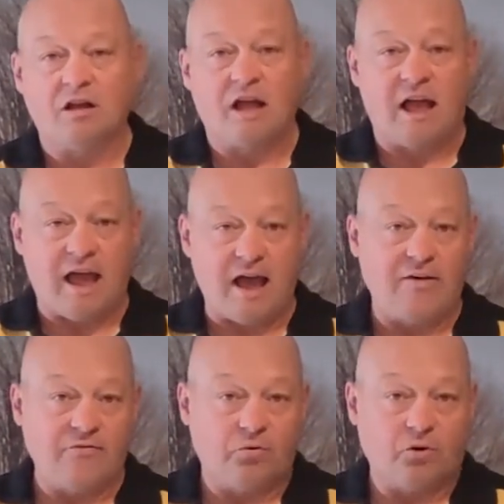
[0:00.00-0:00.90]

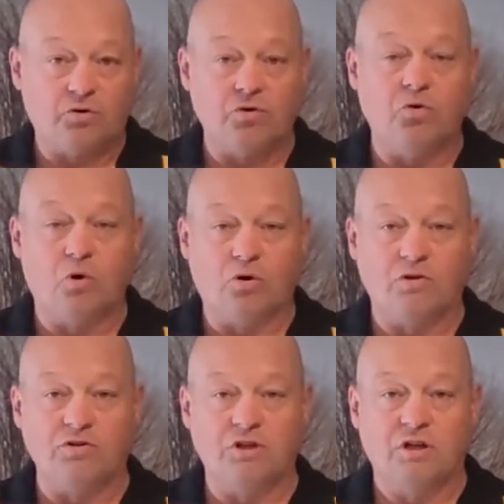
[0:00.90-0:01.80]
half or
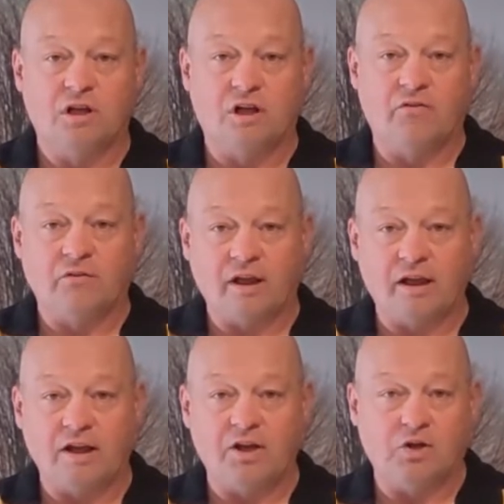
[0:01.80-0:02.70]
2/4 of
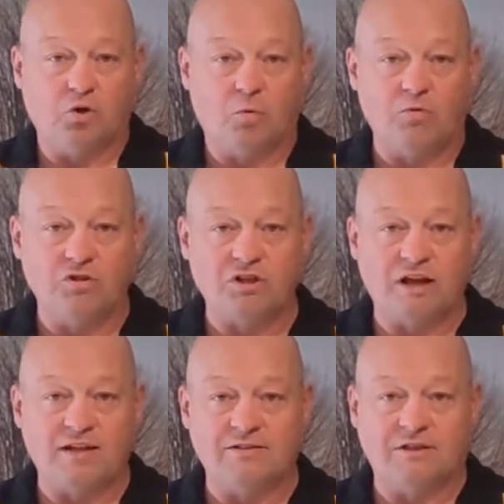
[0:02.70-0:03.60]
a normal
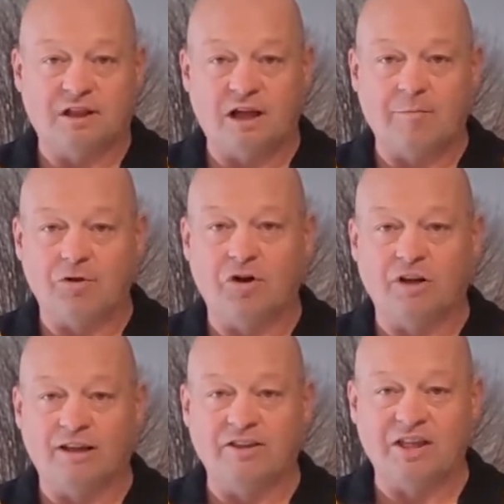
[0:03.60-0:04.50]
sized lime, you're going
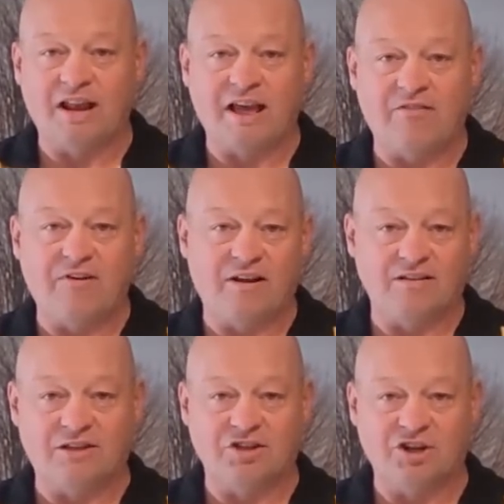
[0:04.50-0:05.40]
to get that half ounce
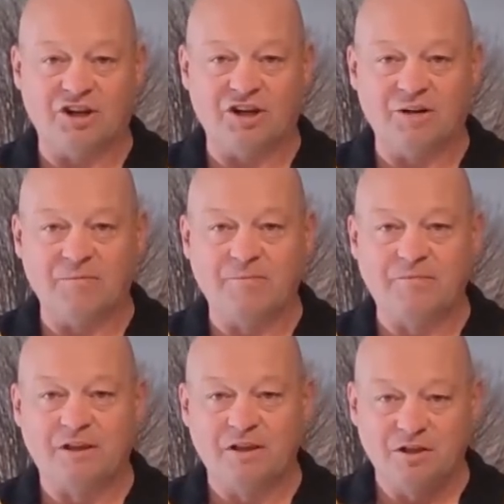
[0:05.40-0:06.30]
that you need.
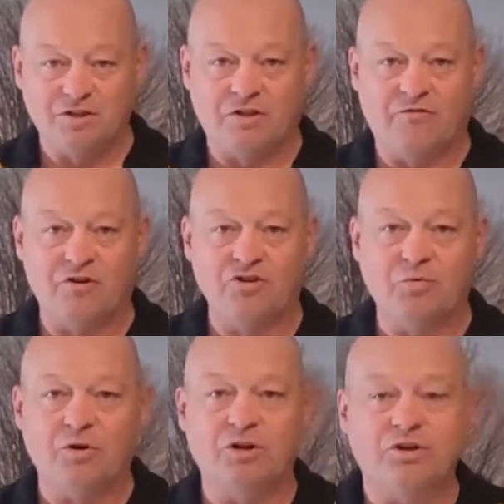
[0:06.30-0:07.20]
So the first thing we're going to